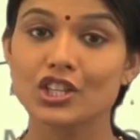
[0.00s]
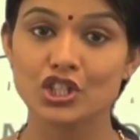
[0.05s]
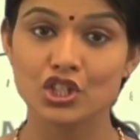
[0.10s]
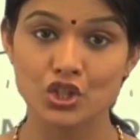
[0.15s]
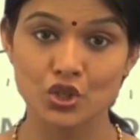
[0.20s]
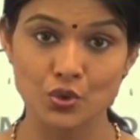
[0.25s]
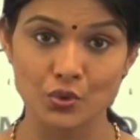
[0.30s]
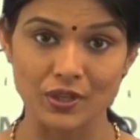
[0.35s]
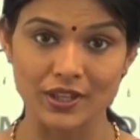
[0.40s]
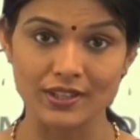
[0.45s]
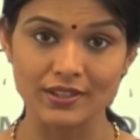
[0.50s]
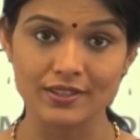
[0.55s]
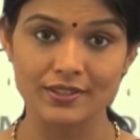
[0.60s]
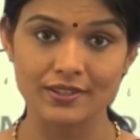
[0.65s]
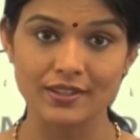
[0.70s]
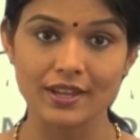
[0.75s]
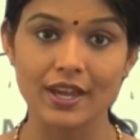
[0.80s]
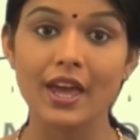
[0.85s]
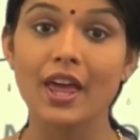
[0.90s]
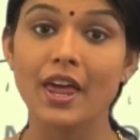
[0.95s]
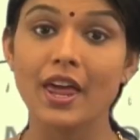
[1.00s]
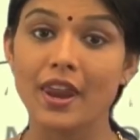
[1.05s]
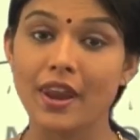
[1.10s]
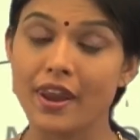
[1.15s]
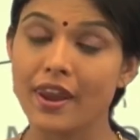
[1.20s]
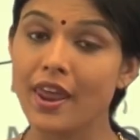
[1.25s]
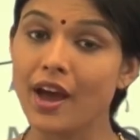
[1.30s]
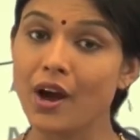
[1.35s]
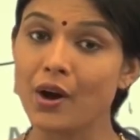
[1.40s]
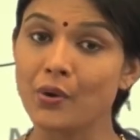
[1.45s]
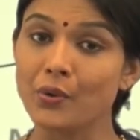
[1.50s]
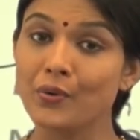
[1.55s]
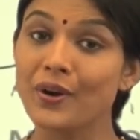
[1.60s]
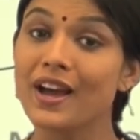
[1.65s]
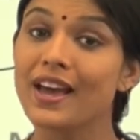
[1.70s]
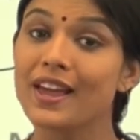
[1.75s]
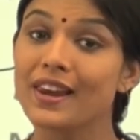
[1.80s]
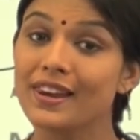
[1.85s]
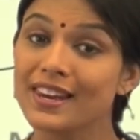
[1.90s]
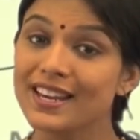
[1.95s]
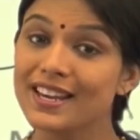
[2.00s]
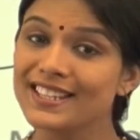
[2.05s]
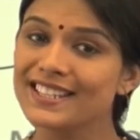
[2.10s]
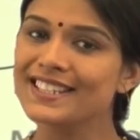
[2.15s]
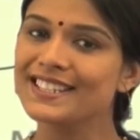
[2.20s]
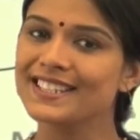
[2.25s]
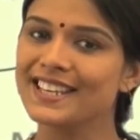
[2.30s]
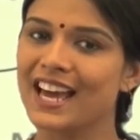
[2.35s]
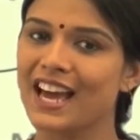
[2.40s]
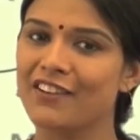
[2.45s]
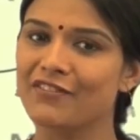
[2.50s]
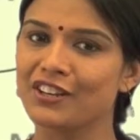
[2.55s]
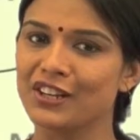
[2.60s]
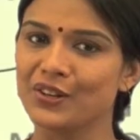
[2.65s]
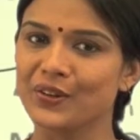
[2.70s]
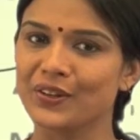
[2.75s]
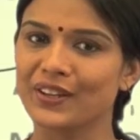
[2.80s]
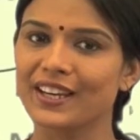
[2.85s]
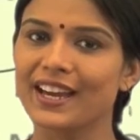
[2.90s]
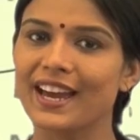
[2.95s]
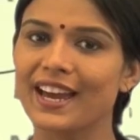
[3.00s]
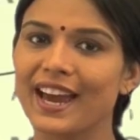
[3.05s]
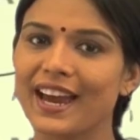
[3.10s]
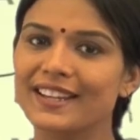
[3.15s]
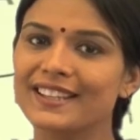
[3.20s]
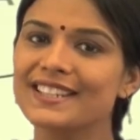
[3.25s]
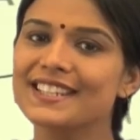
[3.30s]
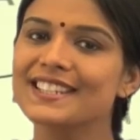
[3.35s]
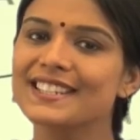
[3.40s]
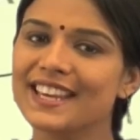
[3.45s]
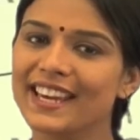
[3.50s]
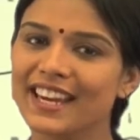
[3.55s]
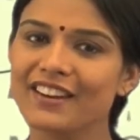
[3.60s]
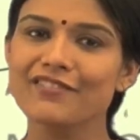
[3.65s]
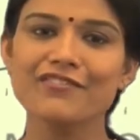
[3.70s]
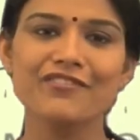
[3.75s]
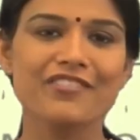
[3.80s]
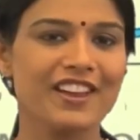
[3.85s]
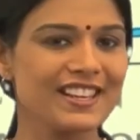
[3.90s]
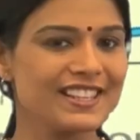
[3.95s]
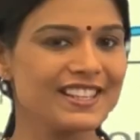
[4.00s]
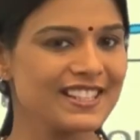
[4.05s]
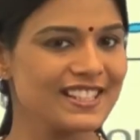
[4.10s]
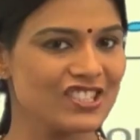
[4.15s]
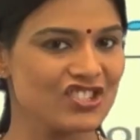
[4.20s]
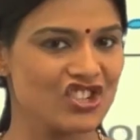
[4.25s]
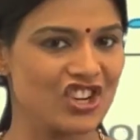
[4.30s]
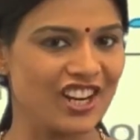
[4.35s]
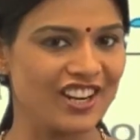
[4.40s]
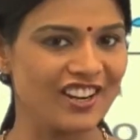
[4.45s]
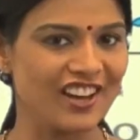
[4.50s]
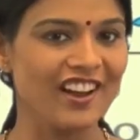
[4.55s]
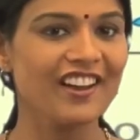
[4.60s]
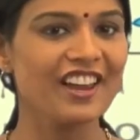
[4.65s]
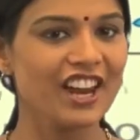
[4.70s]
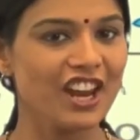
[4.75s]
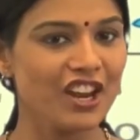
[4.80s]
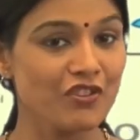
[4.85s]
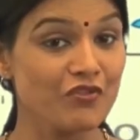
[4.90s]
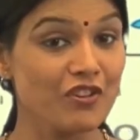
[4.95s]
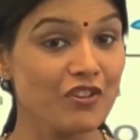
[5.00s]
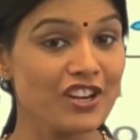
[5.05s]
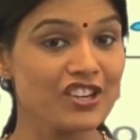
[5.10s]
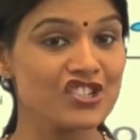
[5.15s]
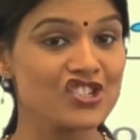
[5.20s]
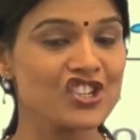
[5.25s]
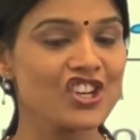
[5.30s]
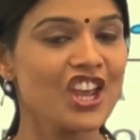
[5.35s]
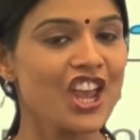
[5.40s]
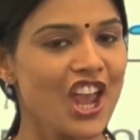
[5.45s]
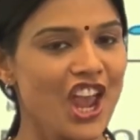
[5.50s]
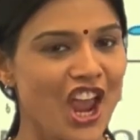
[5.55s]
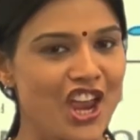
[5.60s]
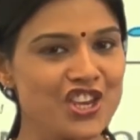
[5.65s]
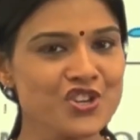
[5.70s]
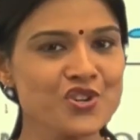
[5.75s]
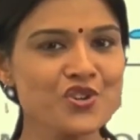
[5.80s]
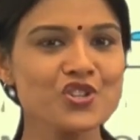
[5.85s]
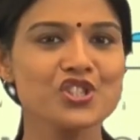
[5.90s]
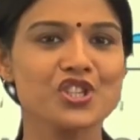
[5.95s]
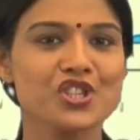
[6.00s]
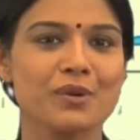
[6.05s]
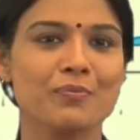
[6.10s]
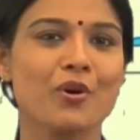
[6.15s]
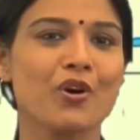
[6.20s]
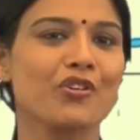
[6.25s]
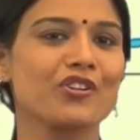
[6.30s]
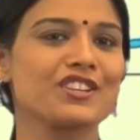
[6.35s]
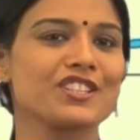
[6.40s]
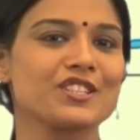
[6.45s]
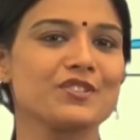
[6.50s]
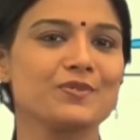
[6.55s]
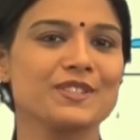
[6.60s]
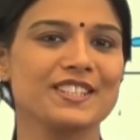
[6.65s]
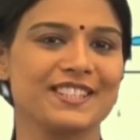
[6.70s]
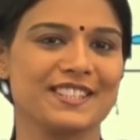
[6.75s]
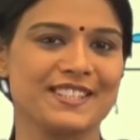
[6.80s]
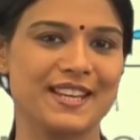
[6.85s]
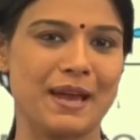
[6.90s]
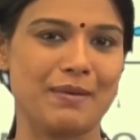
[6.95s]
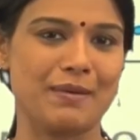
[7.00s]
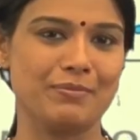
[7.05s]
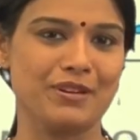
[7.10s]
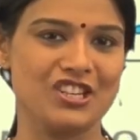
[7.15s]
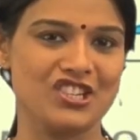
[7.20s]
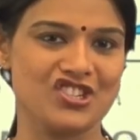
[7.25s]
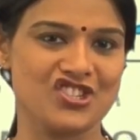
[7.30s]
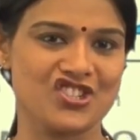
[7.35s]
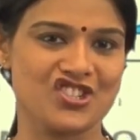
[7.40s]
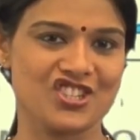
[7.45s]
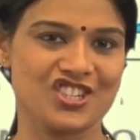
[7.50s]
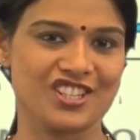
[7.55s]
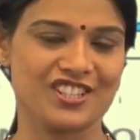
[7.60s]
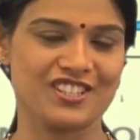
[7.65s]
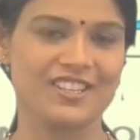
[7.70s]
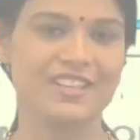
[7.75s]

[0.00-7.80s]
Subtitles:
Students, now let us have a look at the second phase in China in which a new democracy was established.